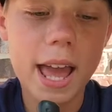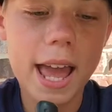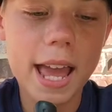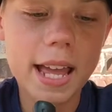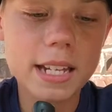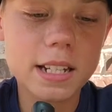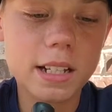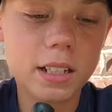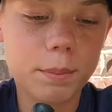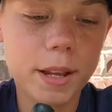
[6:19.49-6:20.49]
and
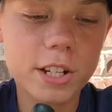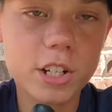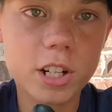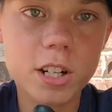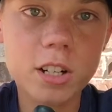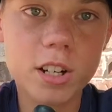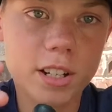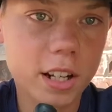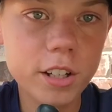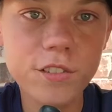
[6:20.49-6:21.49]
make sure to
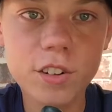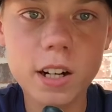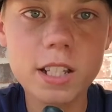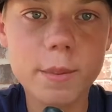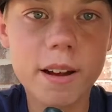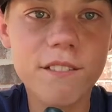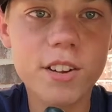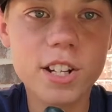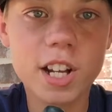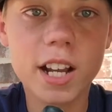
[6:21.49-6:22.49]
tell your friends about
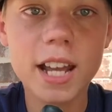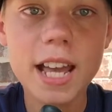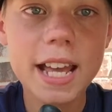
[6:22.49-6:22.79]
fishing,